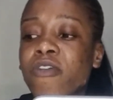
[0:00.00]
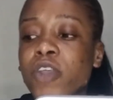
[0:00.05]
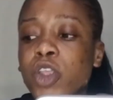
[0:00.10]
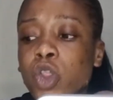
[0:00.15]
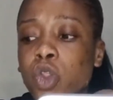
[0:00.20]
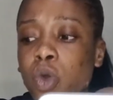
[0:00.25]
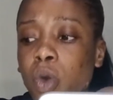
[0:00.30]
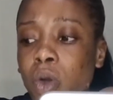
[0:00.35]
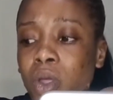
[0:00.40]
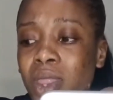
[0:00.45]
He
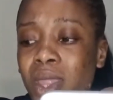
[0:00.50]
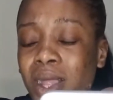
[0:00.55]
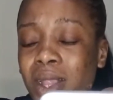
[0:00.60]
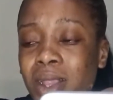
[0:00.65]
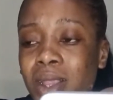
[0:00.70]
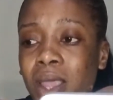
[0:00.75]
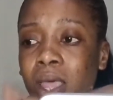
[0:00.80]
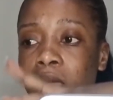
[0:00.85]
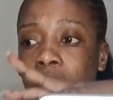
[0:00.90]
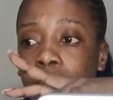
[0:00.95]
saw that
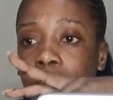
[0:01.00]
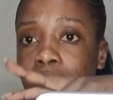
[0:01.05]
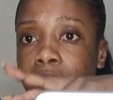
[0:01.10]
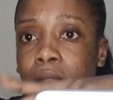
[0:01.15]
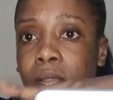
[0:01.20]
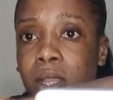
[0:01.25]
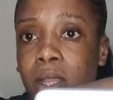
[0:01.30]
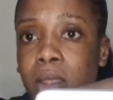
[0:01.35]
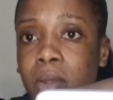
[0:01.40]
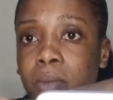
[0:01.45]

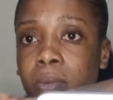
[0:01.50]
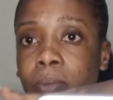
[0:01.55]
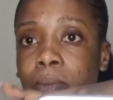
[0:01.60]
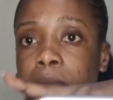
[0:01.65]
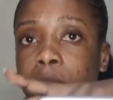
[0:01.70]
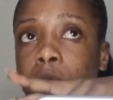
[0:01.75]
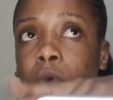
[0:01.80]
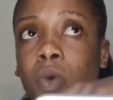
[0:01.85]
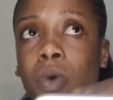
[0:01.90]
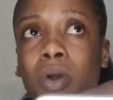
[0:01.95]

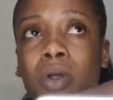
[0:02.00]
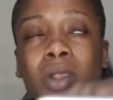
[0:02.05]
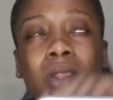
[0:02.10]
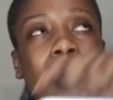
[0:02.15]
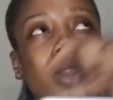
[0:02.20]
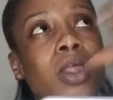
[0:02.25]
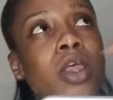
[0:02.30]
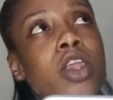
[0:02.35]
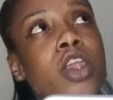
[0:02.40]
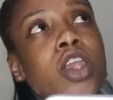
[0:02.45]
Tim was
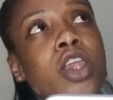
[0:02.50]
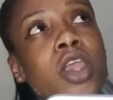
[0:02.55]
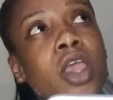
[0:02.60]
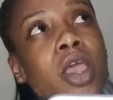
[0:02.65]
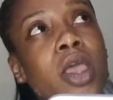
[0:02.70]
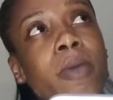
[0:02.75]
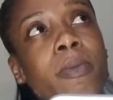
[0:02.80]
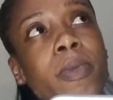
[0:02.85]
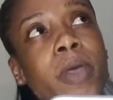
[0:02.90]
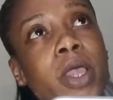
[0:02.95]
a
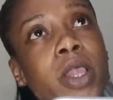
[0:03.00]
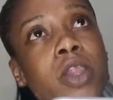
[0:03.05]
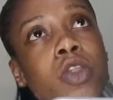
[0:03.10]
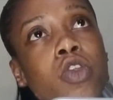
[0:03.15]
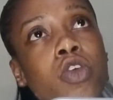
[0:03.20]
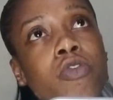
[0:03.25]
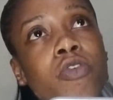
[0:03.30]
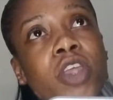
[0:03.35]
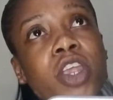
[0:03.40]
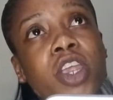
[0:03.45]
chairperson
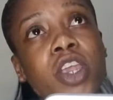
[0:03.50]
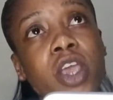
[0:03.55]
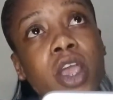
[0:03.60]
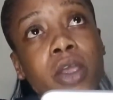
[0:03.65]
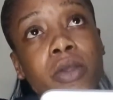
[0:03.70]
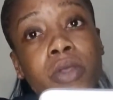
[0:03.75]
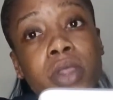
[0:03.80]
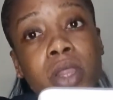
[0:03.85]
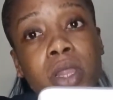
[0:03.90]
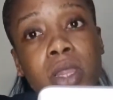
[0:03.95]
of a
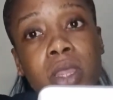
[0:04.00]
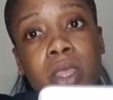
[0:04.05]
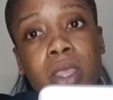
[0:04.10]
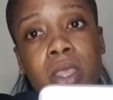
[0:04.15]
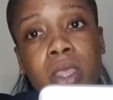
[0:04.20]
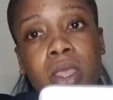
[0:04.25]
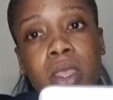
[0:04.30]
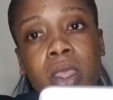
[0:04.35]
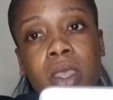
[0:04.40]
charity.